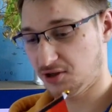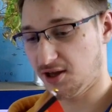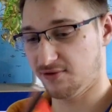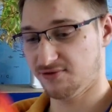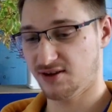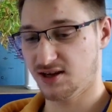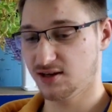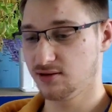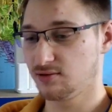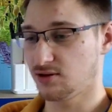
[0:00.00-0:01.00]
get a
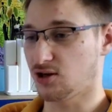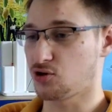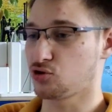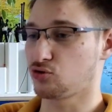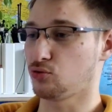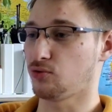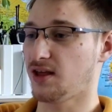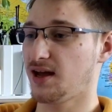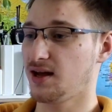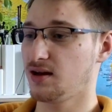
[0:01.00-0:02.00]
fan and just do
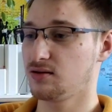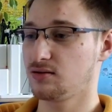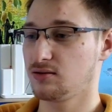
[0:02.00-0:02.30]
that,